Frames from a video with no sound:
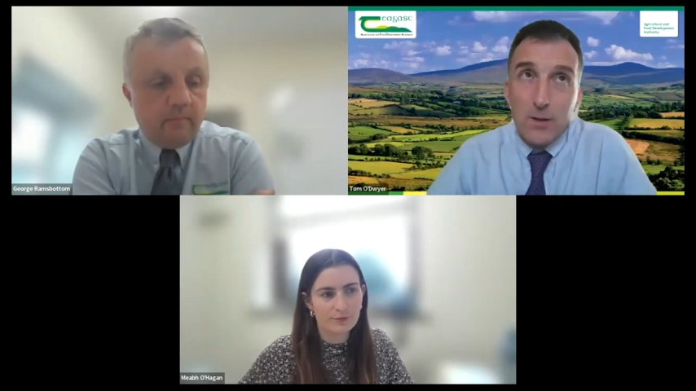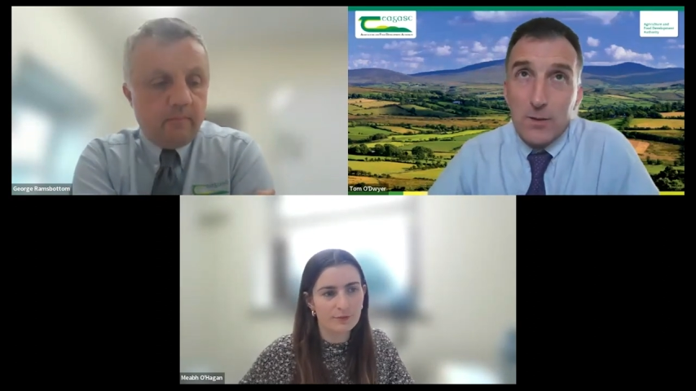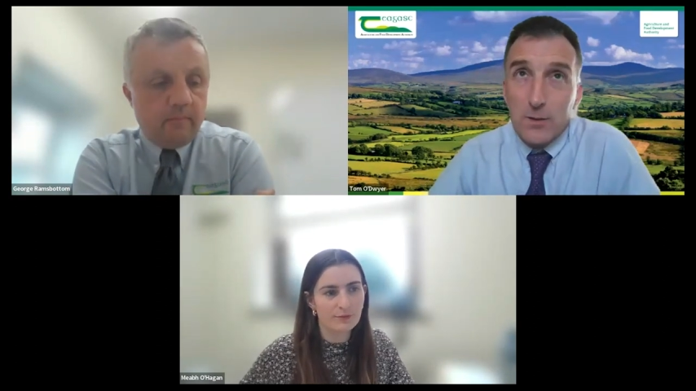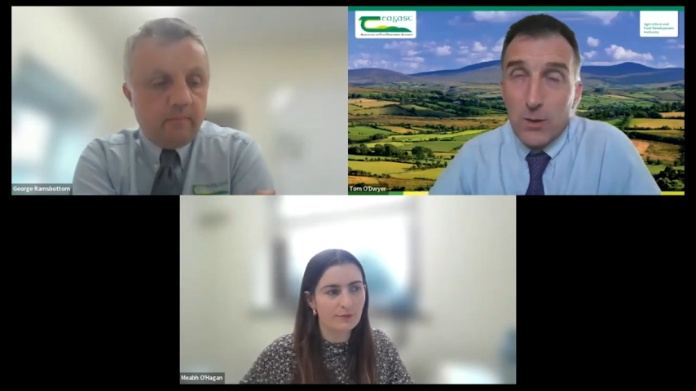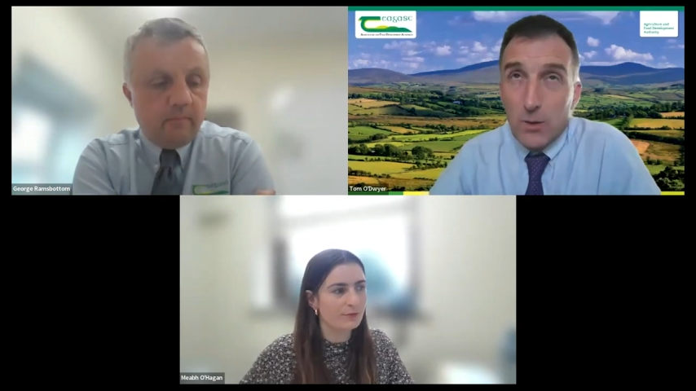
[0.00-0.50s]

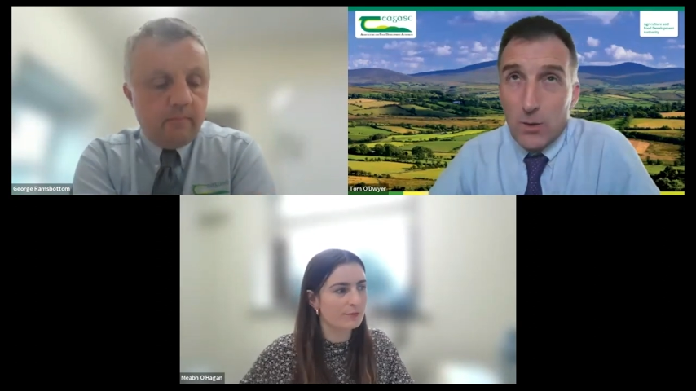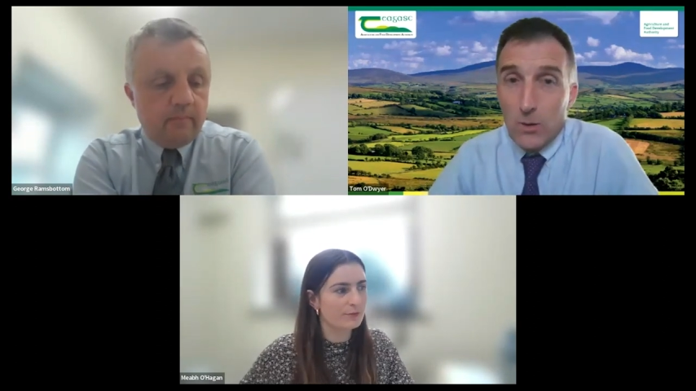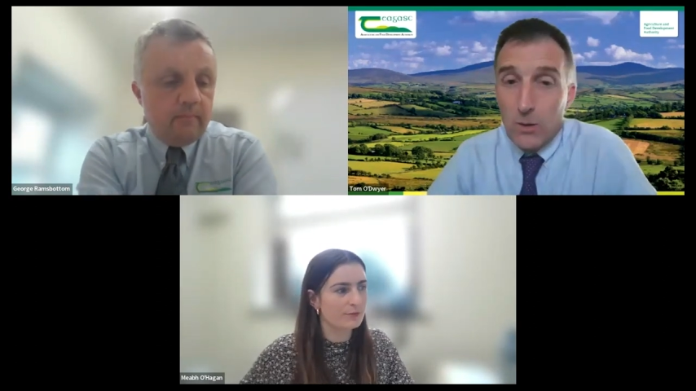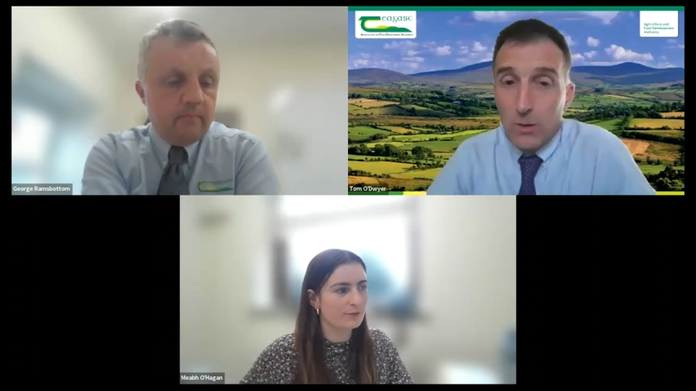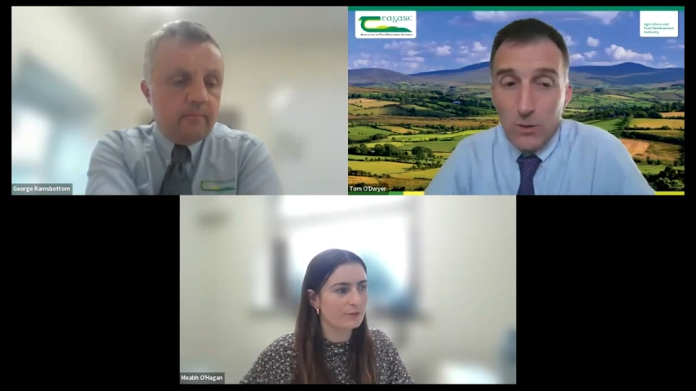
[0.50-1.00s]

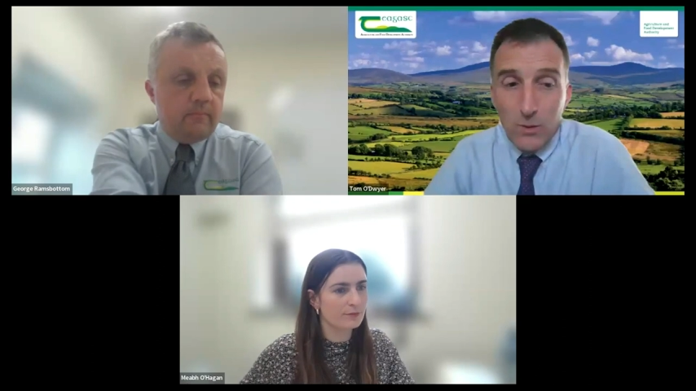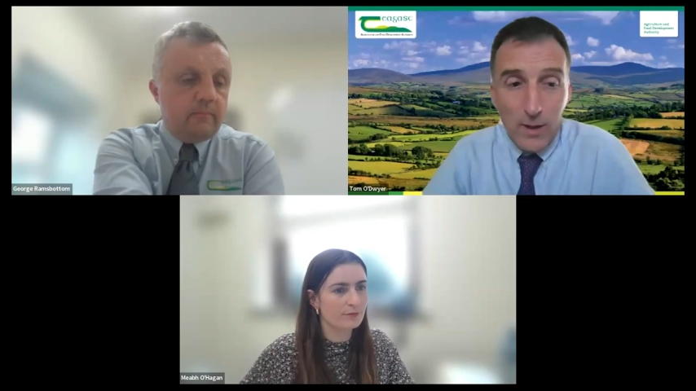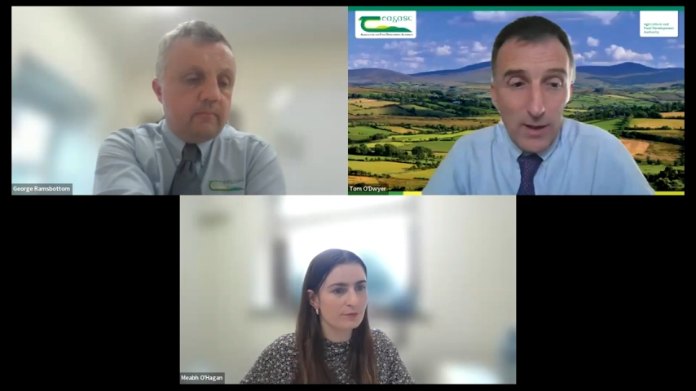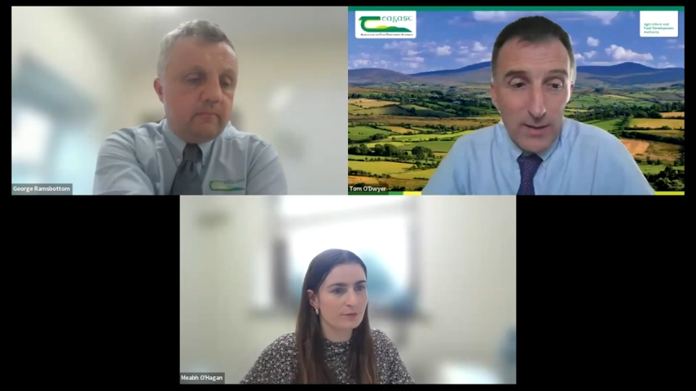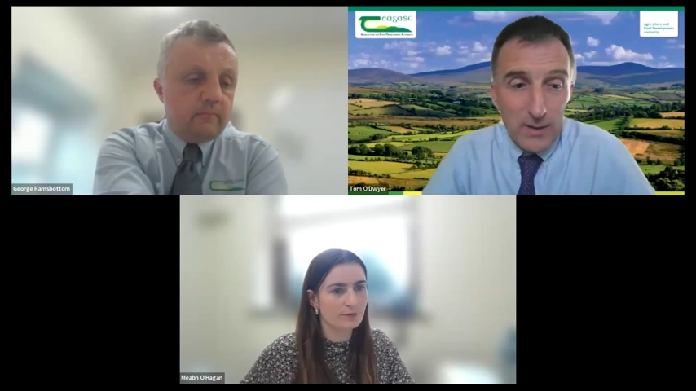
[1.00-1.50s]
Speaker 1: So
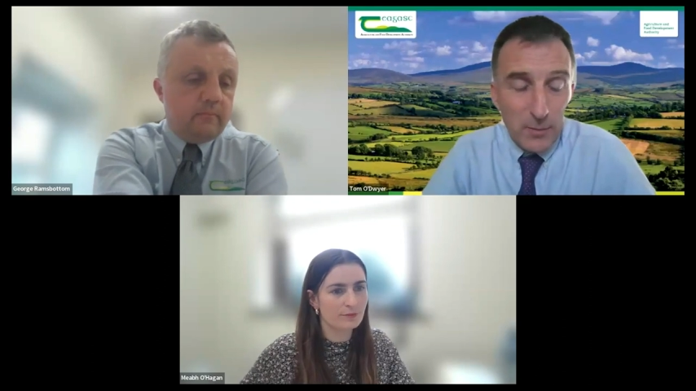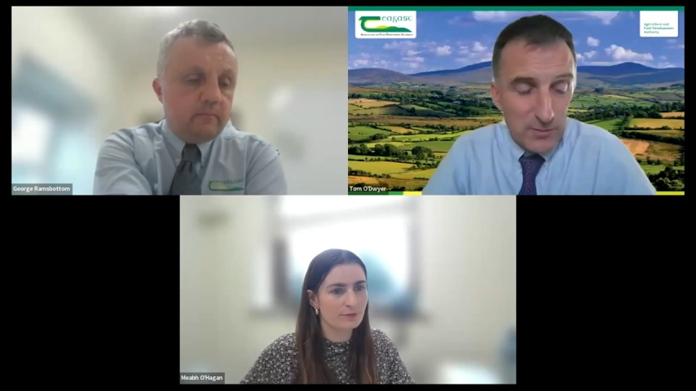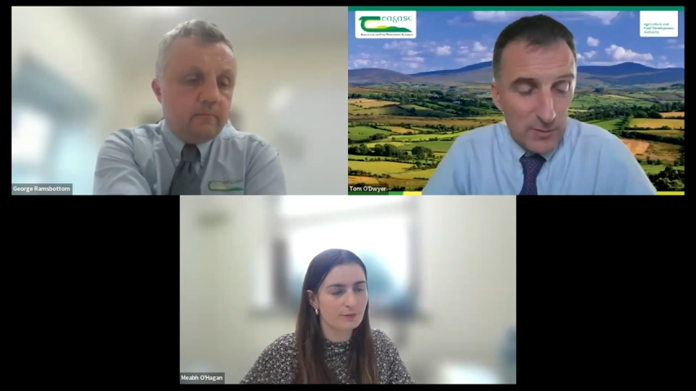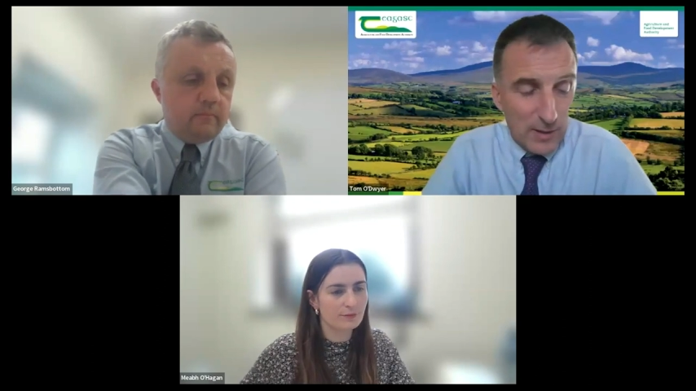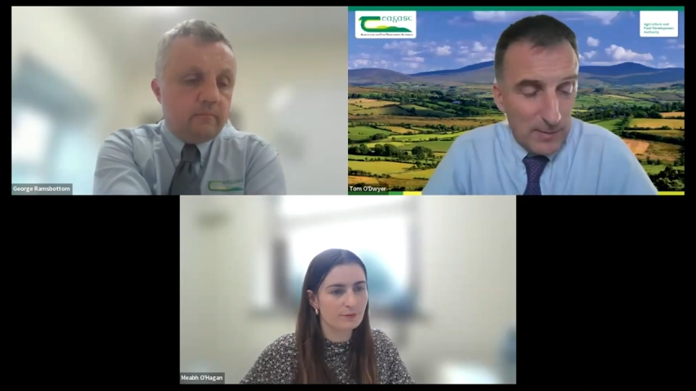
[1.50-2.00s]
I suppose
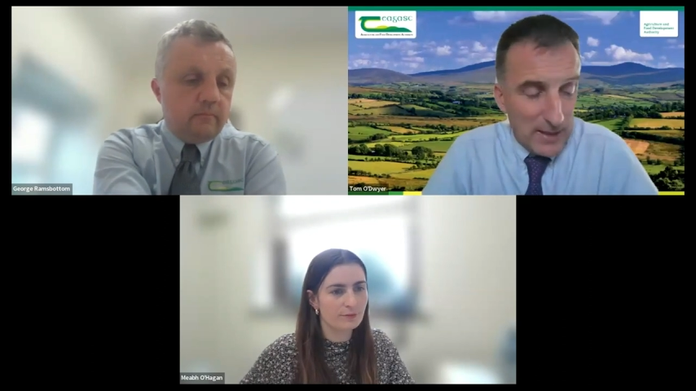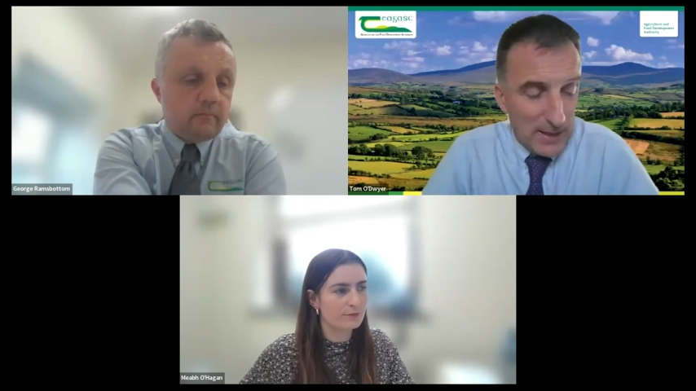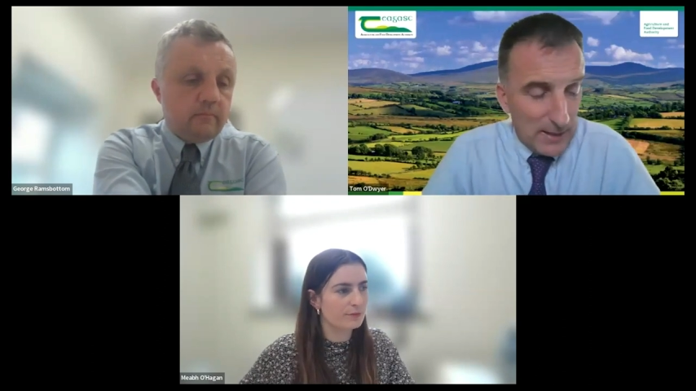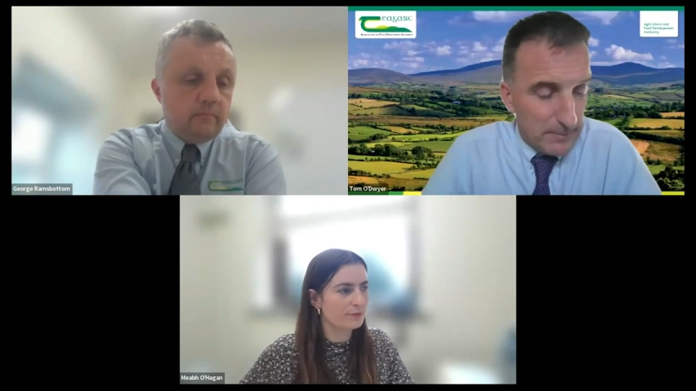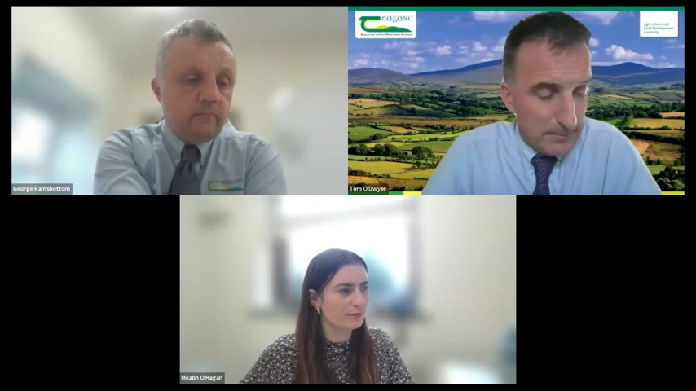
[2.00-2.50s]
from
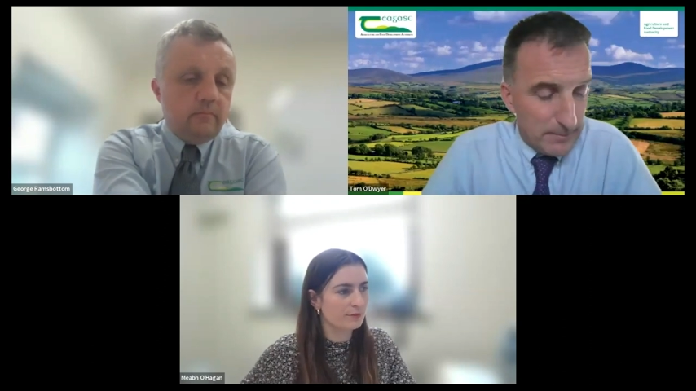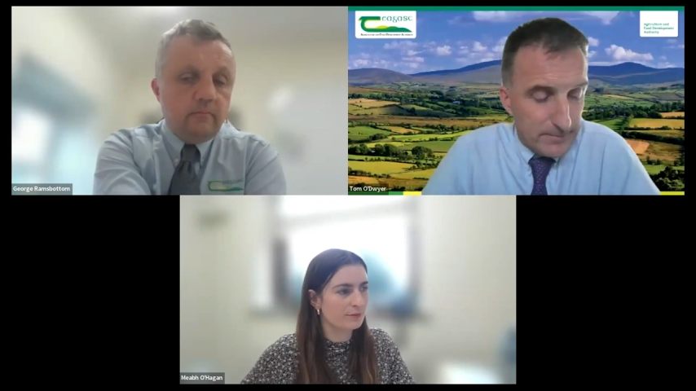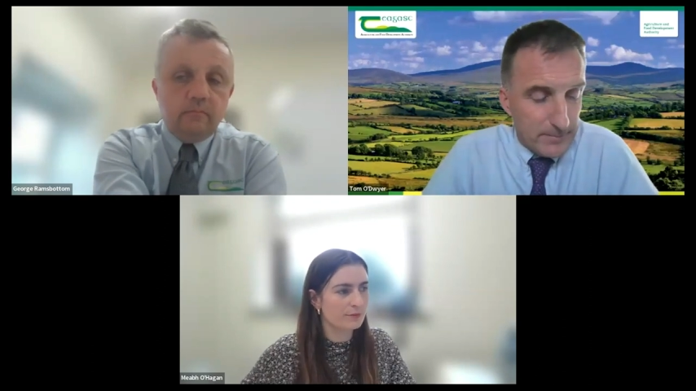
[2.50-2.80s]
um,